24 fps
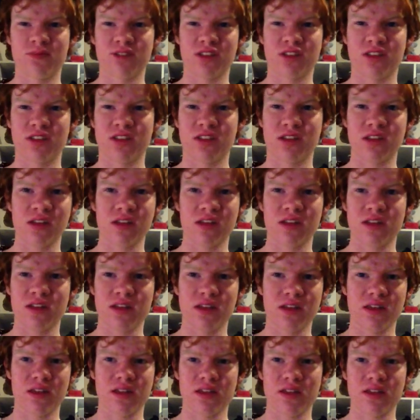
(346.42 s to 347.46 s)

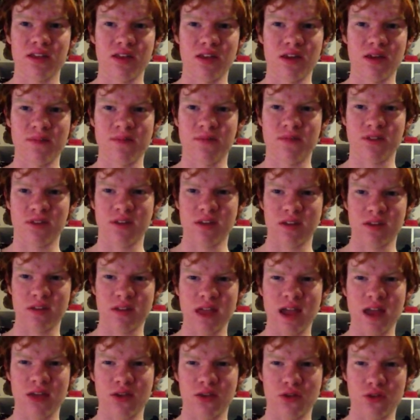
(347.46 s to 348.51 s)

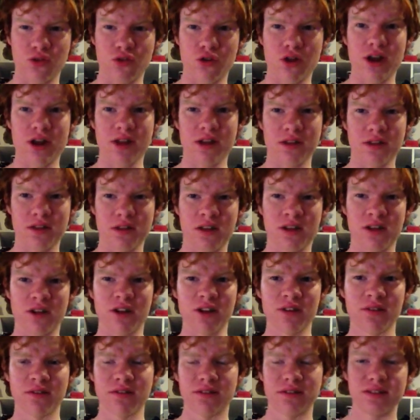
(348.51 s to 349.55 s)
6,000 credits. I don't
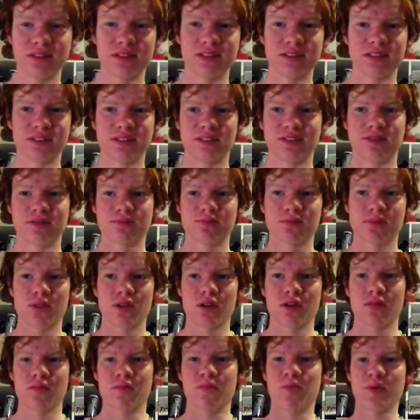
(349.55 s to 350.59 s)
know.
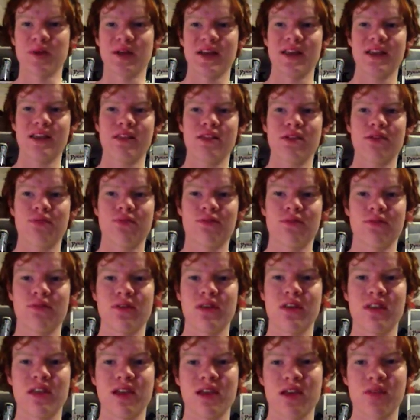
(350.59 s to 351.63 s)
But in the
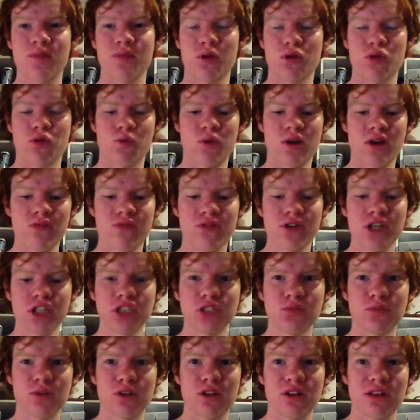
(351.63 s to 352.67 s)
Xbox One
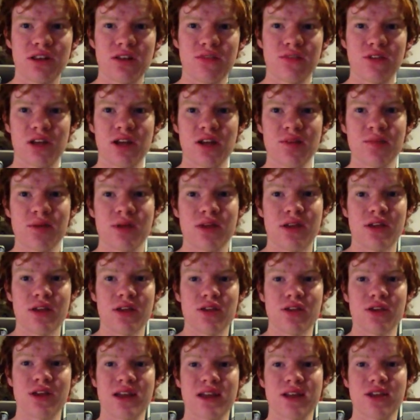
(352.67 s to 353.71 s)
version, when you level up,
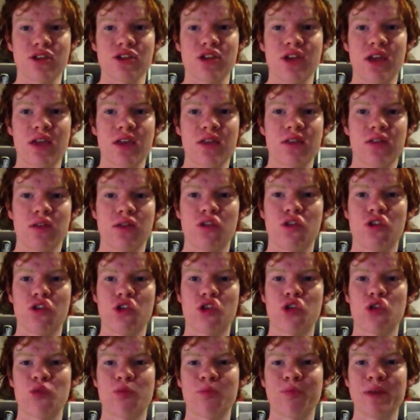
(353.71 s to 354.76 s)
you get a chance to
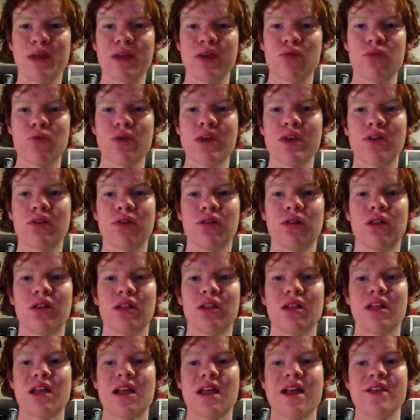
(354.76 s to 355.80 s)
spin a wheel,
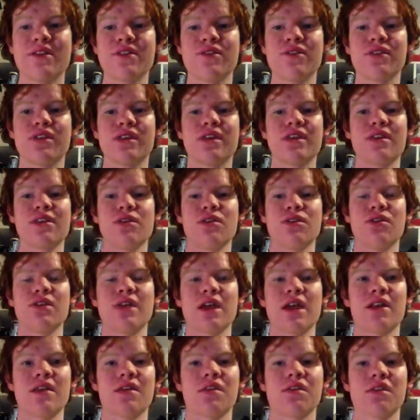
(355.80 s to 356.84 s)
and you
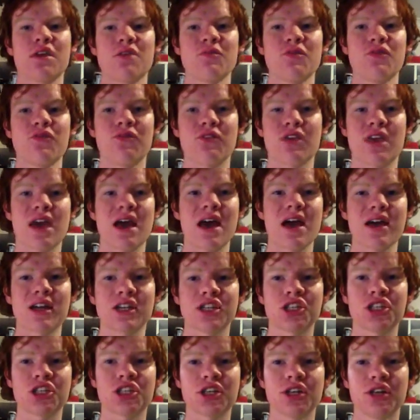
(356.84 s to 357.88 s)
get a sum of
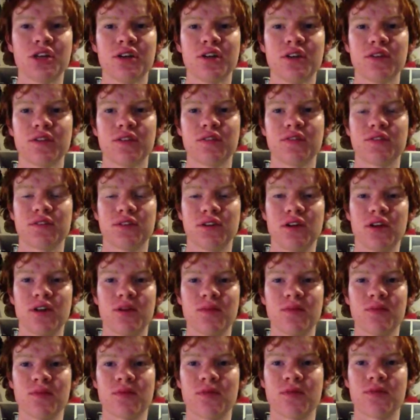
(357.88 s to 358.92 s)
cash
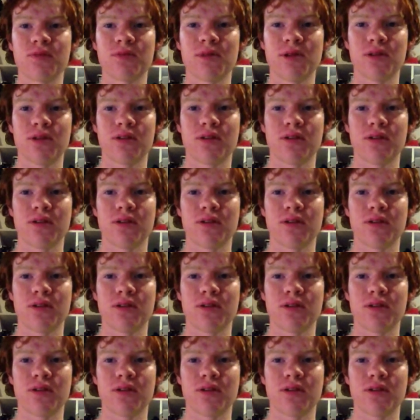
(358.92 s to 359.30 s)
from 3